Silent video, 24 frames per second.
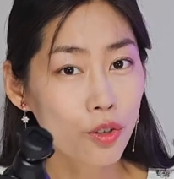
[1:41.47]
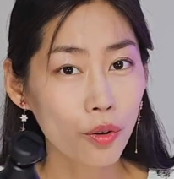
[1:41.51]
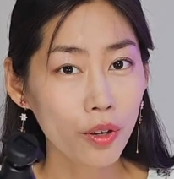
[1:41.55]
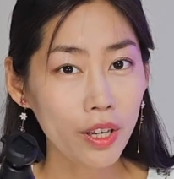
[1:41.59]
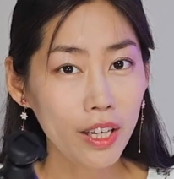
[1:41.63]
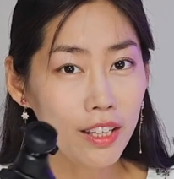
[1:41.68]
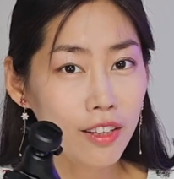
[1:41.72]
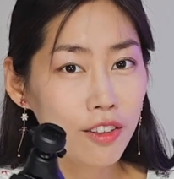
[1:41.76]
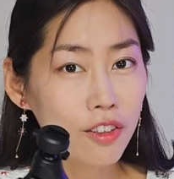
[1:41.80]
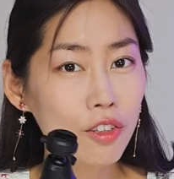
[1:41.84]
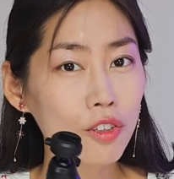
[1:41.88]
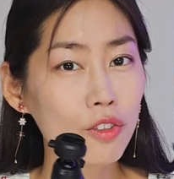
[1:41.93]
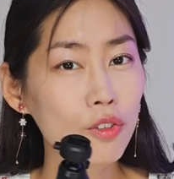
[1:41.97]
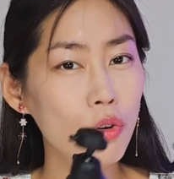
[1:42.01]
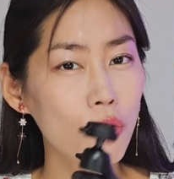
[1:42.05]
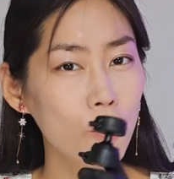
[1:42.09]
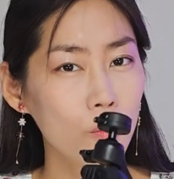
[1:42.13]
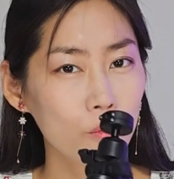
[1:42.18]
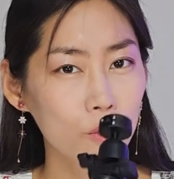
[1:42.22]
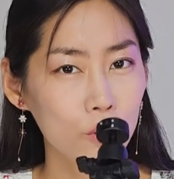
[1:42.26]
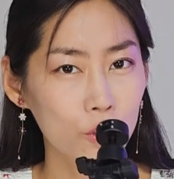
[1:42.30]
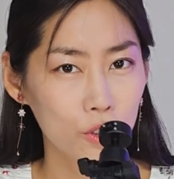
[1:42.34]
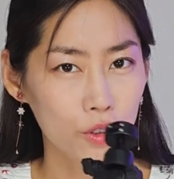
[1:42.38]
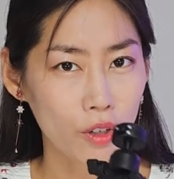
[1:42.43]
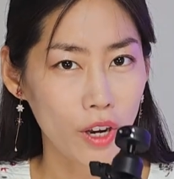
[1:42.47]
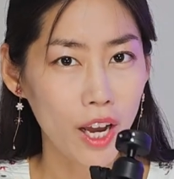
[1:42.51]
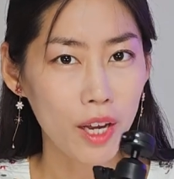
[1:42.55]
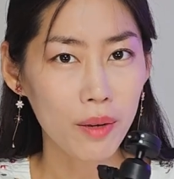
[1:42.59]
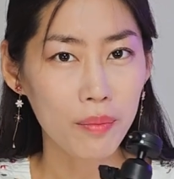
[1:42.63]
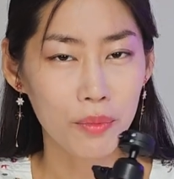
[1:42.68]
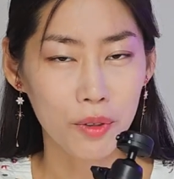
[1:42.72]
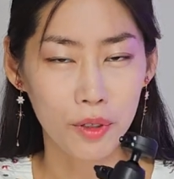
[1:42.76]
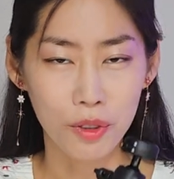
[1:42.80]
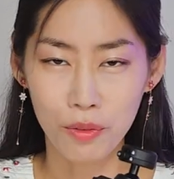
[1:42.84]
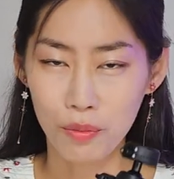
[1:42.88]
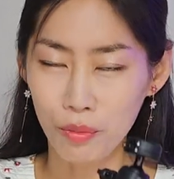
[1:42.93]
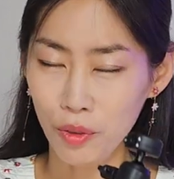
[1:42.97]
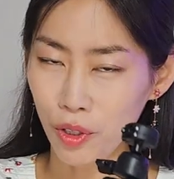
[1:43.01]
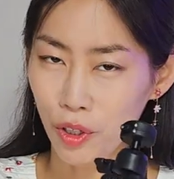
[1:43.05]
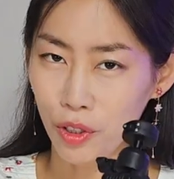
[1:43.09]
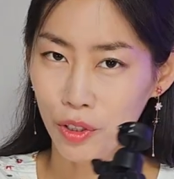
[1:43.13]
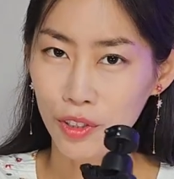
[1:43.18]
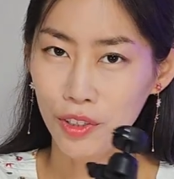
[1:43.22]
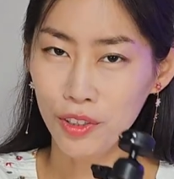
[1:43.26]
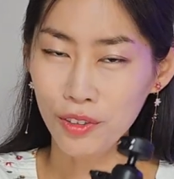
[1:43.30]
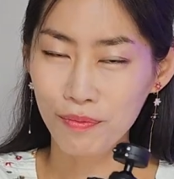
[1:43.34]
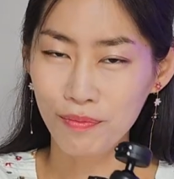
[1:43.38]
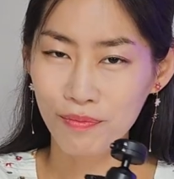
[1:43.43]
in the normal tripod
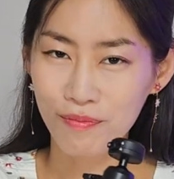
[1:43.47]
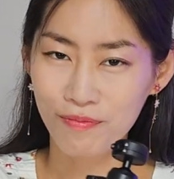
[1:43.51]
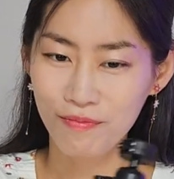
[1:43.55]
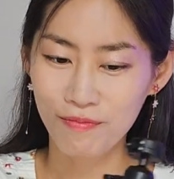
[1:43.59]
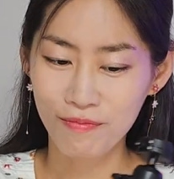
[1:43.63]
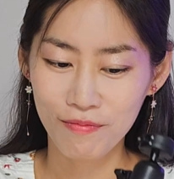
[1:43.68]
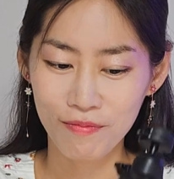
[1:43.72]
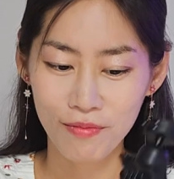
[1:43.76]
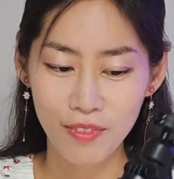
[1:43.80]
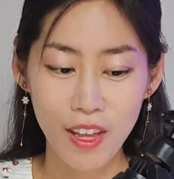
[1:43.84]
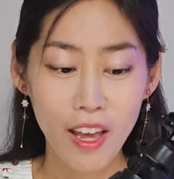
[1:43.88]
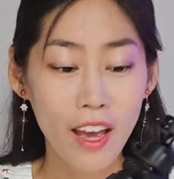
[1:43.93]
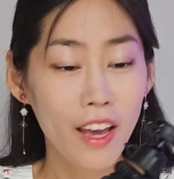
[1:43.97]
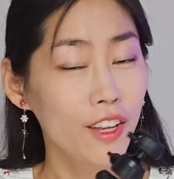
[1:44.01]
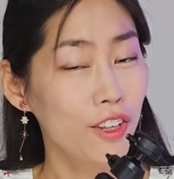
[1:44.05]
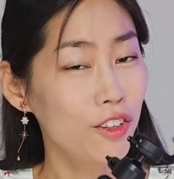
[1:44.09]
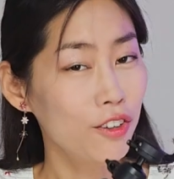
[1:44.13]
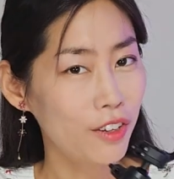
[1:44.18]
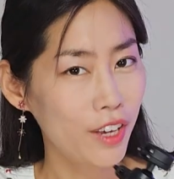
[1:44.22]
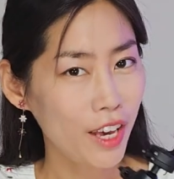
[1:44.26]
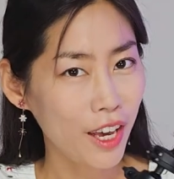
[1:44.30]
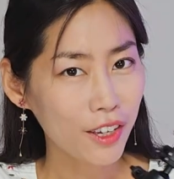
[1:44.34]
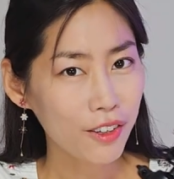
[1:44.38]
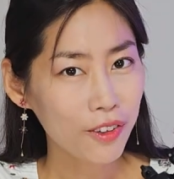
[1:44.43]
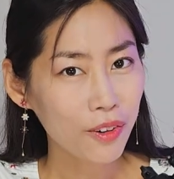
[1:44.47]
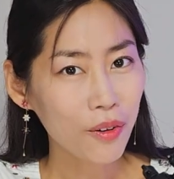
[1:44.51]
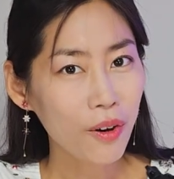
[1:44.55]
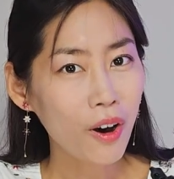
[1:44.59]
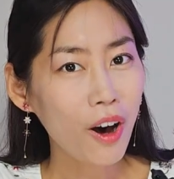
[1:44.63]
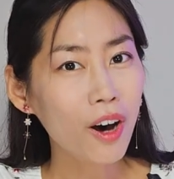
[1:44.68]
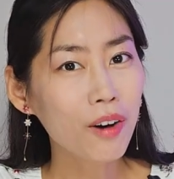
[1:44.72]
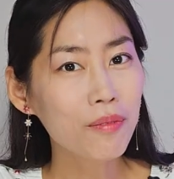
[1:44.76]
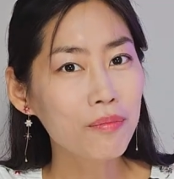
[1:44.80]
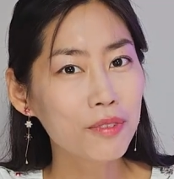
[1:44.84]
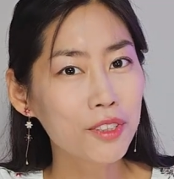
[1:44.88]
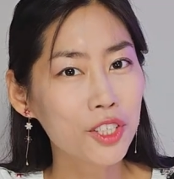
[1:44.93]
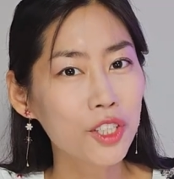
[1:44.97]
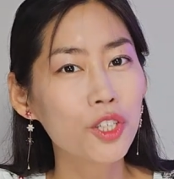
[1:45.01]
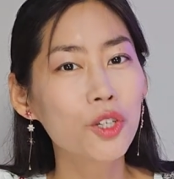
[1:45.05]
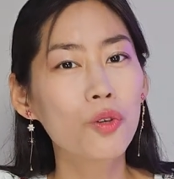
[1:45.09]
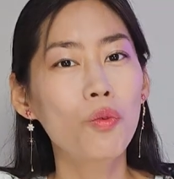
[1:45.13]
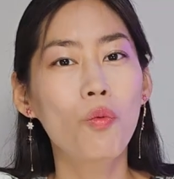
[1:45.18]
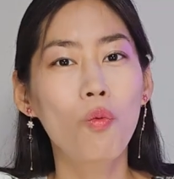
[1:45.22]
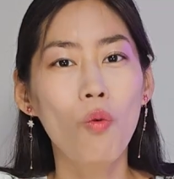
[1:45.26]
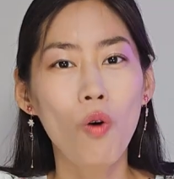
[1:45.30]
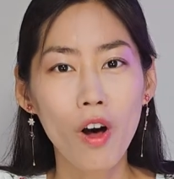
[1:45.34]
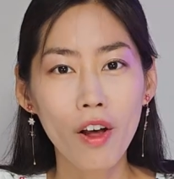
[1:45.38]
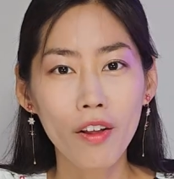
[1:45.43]
mode, you can go up to
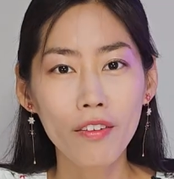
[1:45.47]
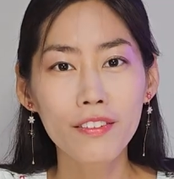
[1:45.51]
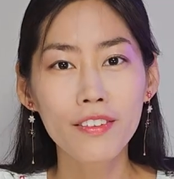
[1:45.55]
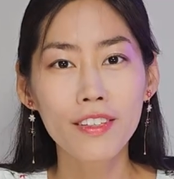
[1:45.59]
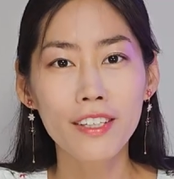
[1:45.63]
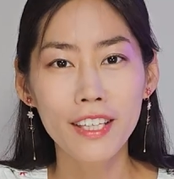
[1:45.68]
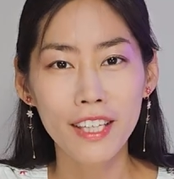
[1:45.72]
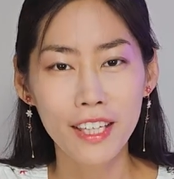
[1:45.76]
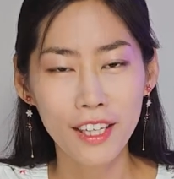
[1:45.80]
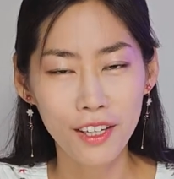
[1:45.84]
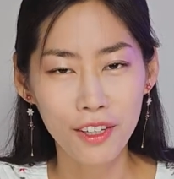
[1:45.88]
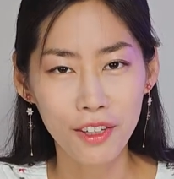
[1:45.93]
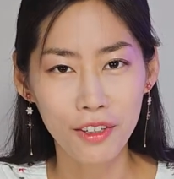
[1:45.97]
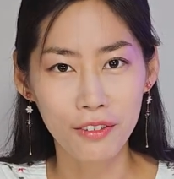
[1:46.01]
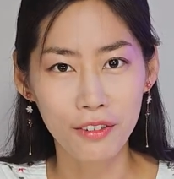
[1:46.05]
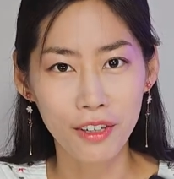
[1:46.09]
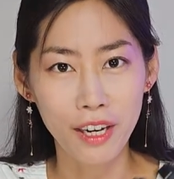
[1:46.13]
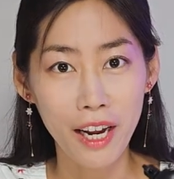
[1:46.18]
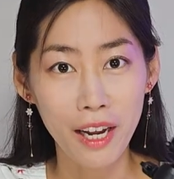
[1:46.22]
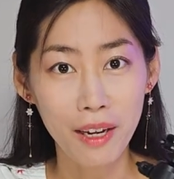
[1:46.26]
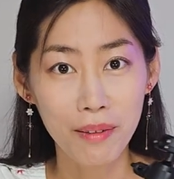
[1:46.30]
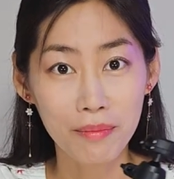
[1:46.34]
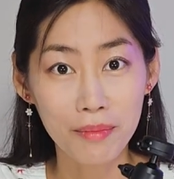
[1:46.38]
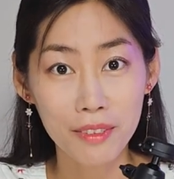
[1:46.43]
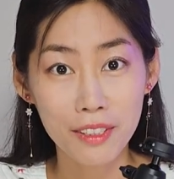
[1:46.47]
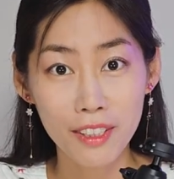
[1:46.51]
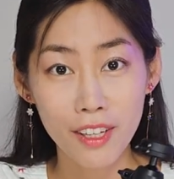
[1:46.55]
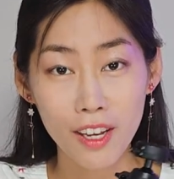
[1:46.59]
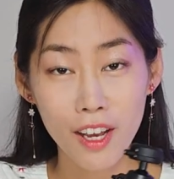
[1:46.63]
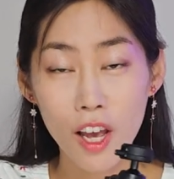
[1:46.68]
1 kilogram.